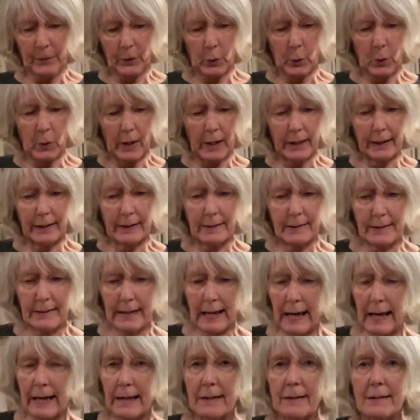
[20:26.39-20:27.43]
all I can
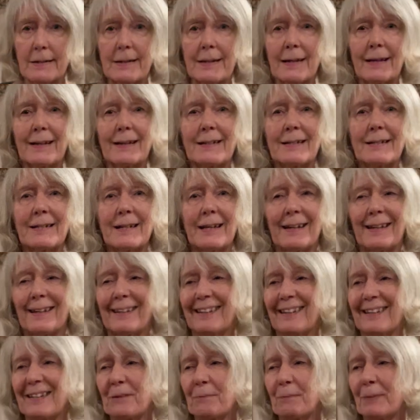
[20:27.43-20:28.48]
say is that
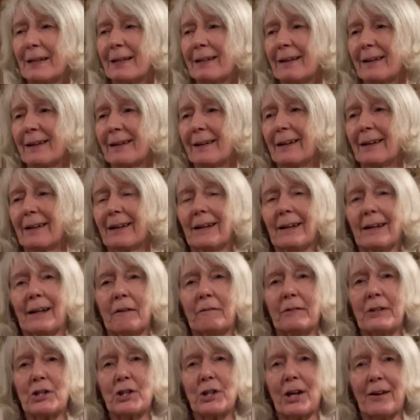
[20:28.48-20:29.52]
it's been
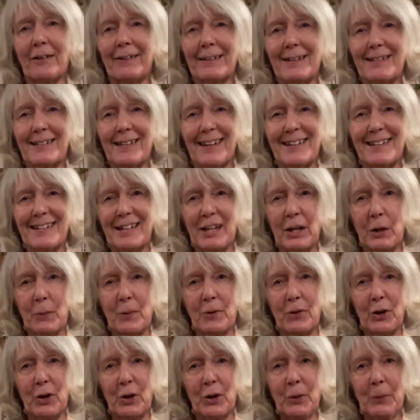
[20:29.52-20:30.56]
lovely sharing this idea
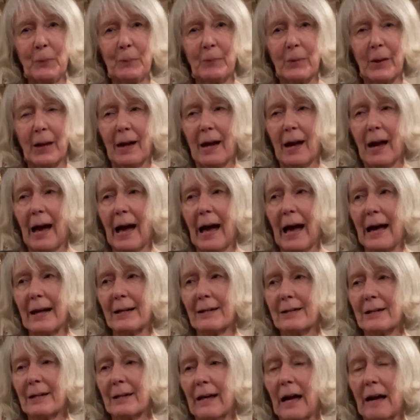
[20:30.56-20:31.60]
with you,
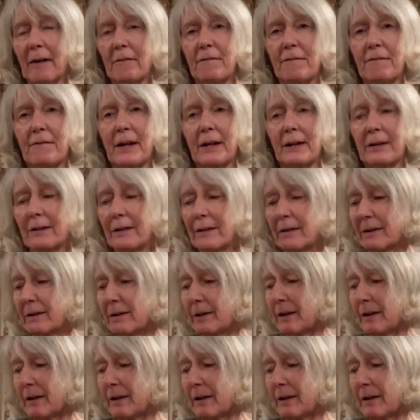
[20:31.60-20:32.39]
and have fun